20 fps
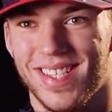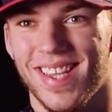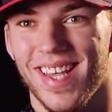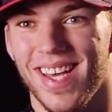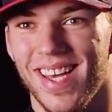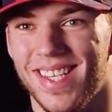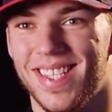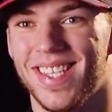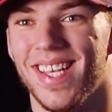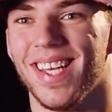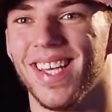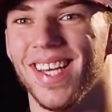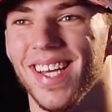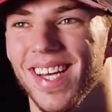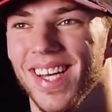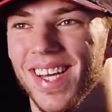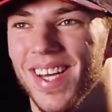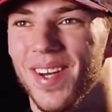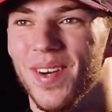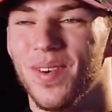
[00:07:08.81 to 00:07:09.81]
things
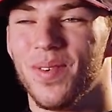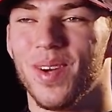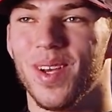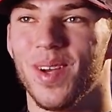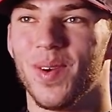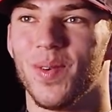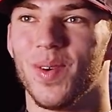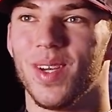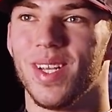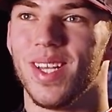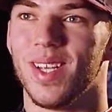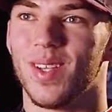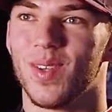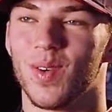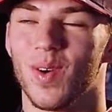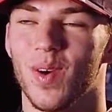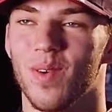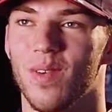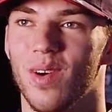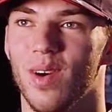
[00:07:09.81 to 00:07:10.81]
we need
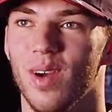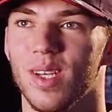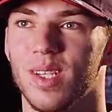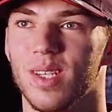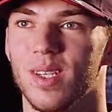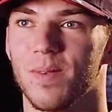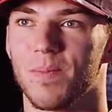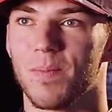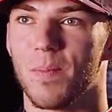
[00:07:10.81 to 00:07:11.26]
to avoid.